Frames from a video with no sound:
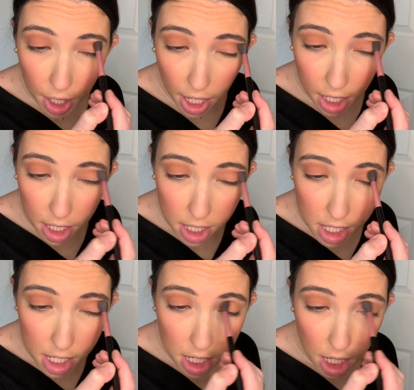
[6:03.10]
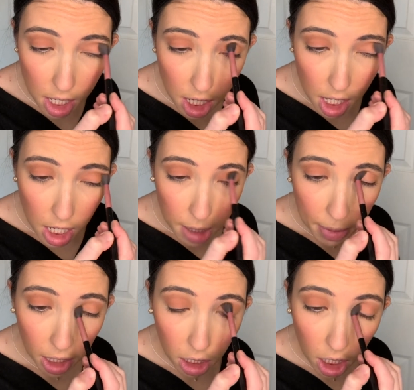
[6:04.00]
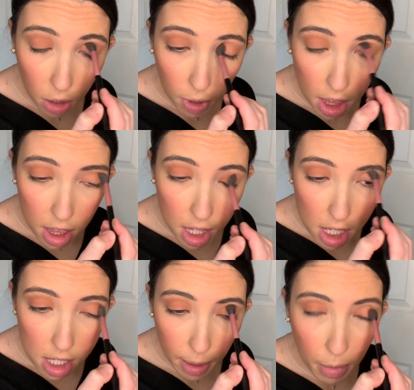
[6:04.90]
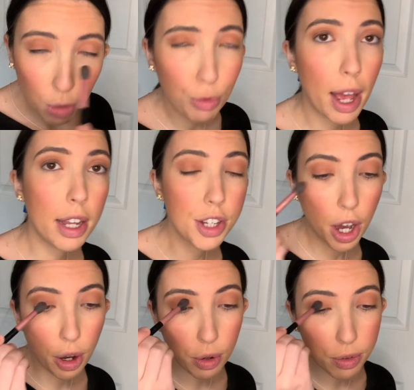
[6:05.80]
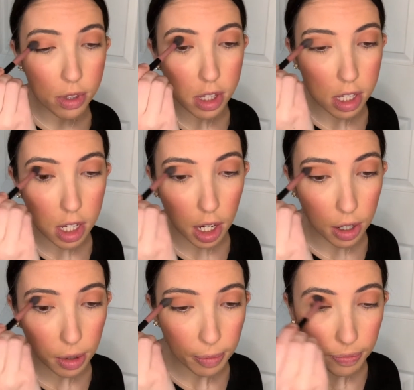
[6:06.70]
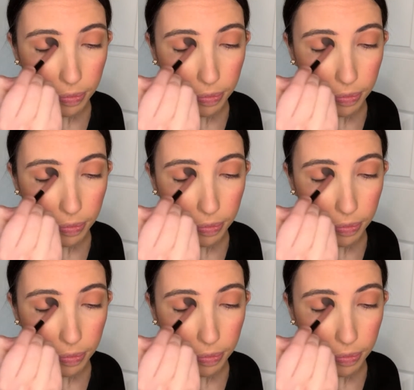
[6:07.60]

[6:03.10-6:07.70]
guys my look with some red tones. So